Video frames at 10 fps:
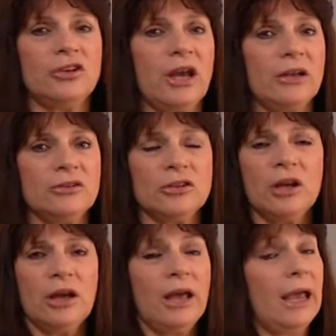change.
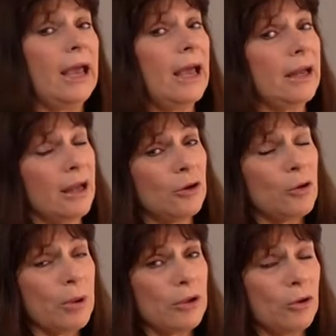And I don't
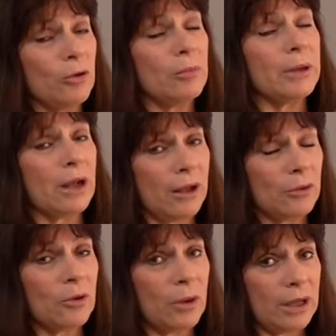know about you, but I
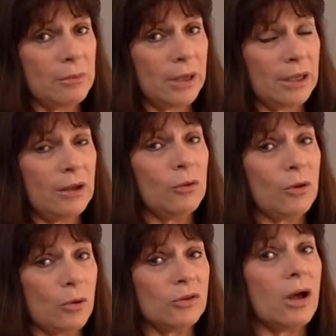don't know anybody who
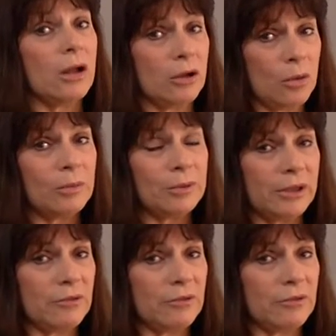knows unknowable